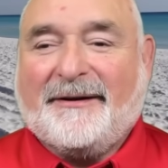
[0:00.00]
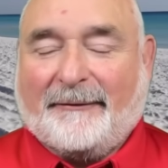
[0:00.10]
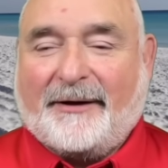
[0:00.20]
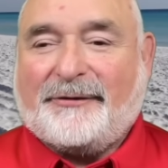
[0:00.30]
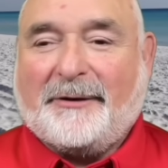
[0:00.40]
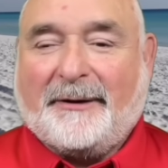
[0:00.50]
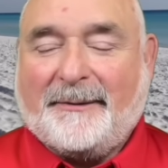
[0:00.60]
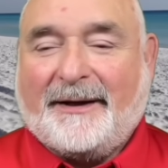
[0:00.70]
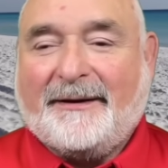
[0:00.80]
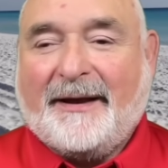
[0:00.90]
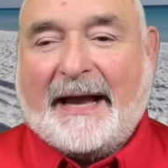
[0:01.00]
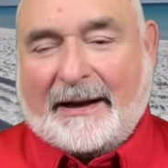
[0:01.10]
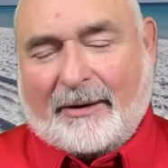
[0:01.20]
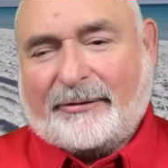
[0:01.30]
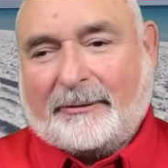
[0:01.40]
rescuing me,
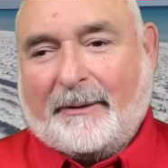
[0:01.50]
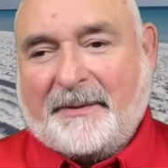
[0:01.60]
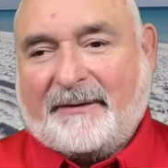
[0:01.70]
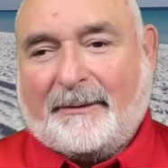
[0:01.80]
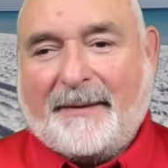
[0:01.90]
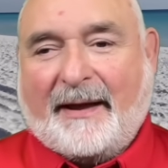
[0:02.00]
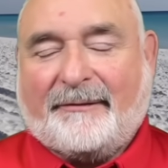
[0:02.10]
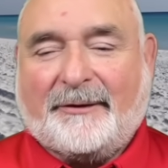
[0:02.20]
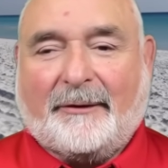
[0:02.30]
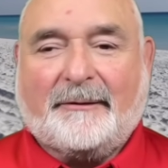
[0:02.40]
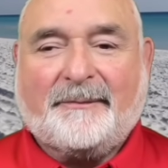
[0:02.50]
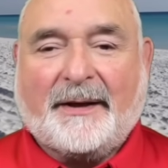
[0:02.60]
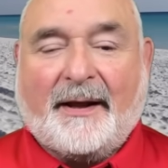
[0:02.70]
and also a bit of a math nerd.